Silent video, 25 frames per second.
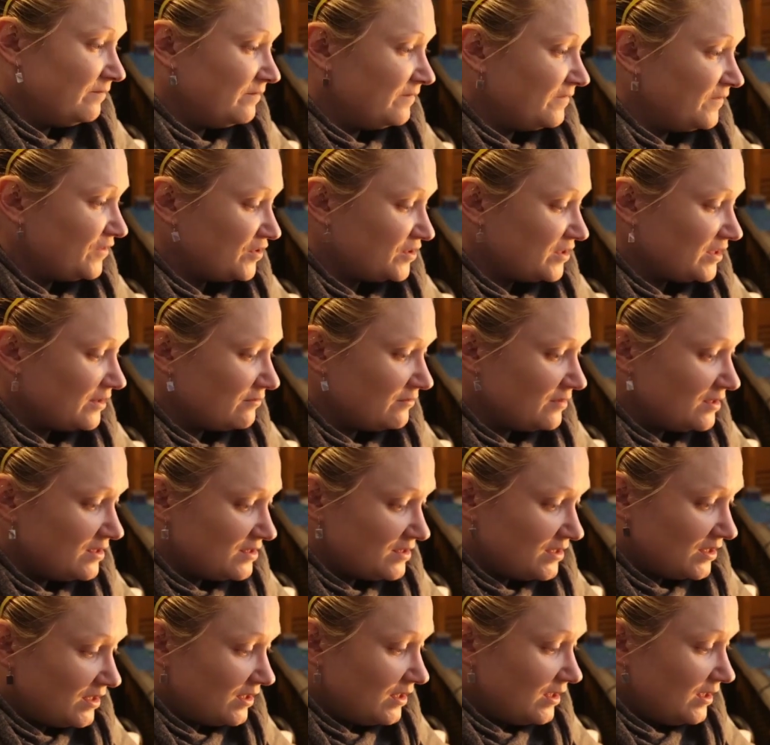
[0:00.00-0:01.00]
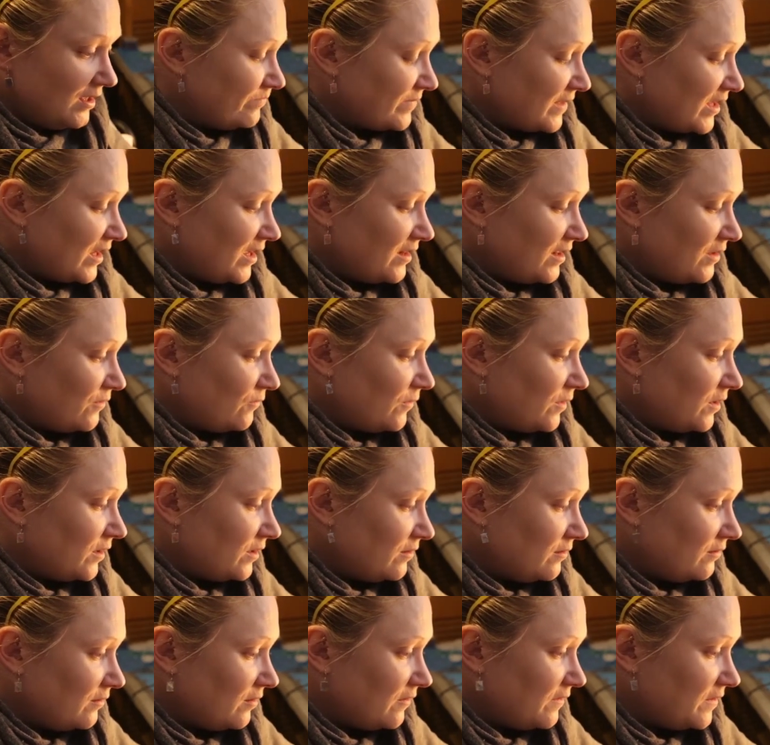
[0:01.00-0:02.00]
for some reason. And then
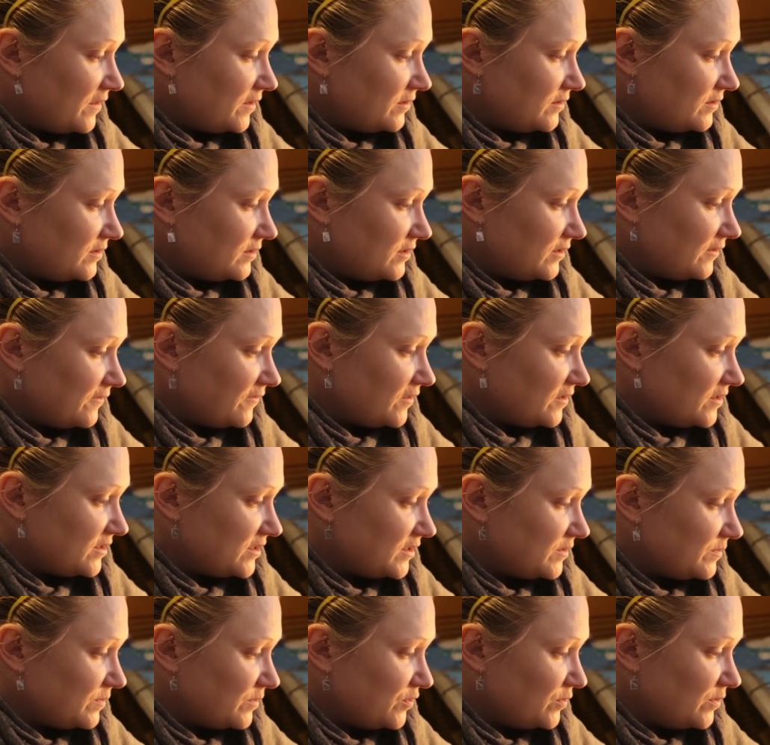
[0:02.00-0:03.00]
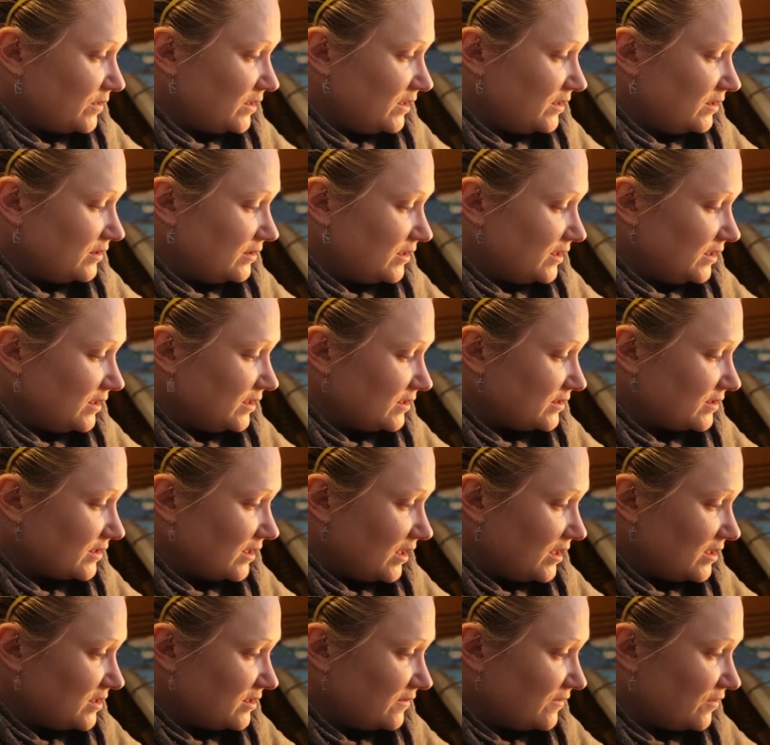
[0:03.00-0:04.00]
one of the differences between these
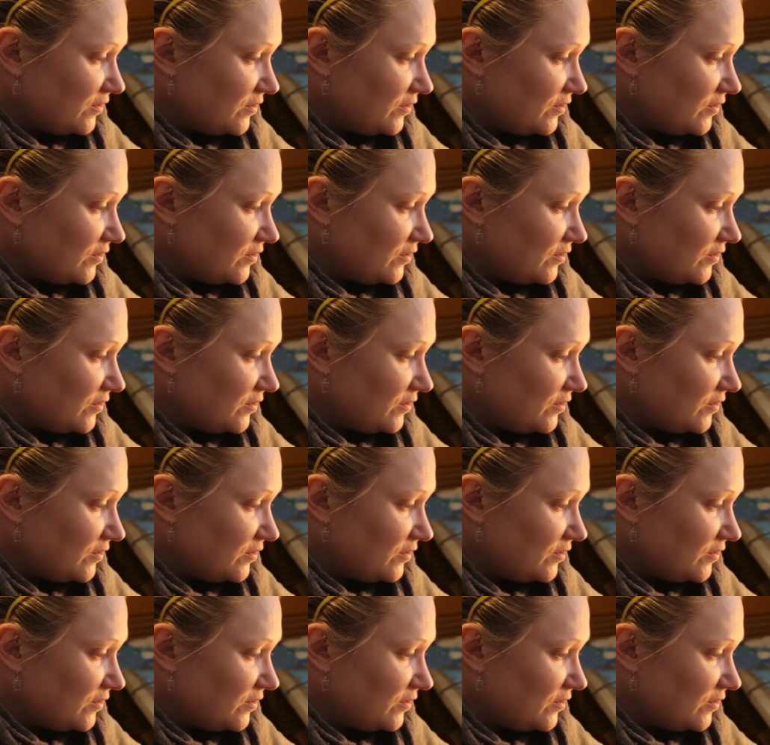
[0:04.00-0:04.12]
kinds of